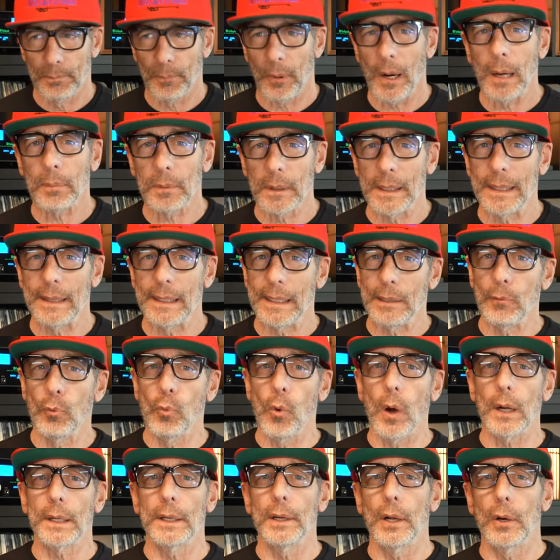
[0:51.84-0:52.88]
probably the
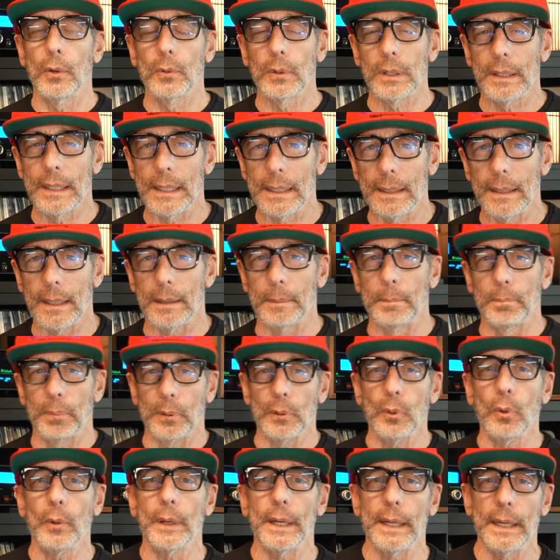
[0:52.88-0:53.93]
one and only
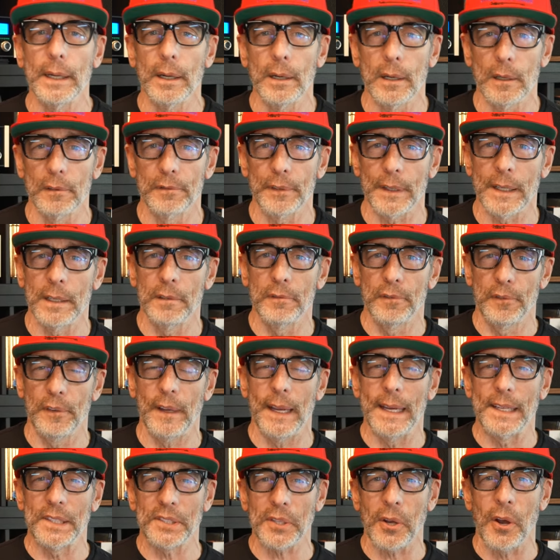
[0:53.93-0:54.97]
employee of
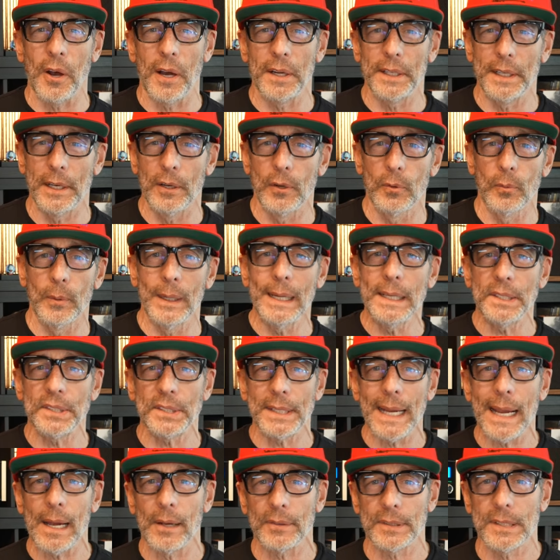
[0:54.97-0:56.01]
InPhase Audio,
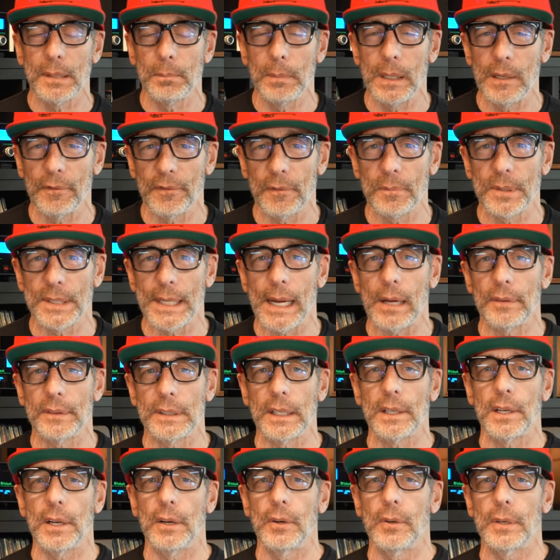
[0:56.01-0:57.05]
reached out to me from South
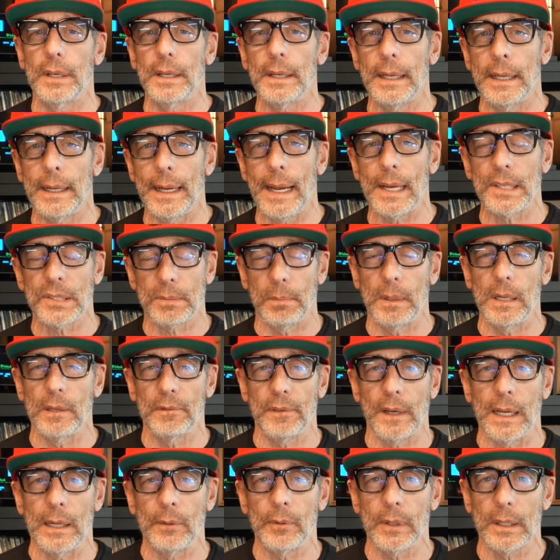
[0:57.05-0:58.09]
Dakota and asked me
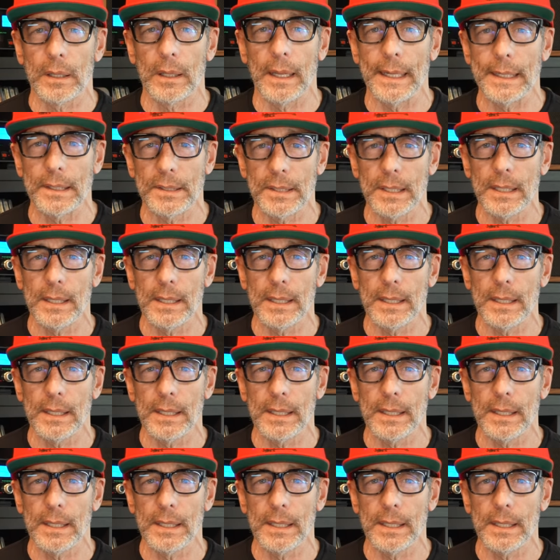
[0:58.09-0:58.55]
if I would like to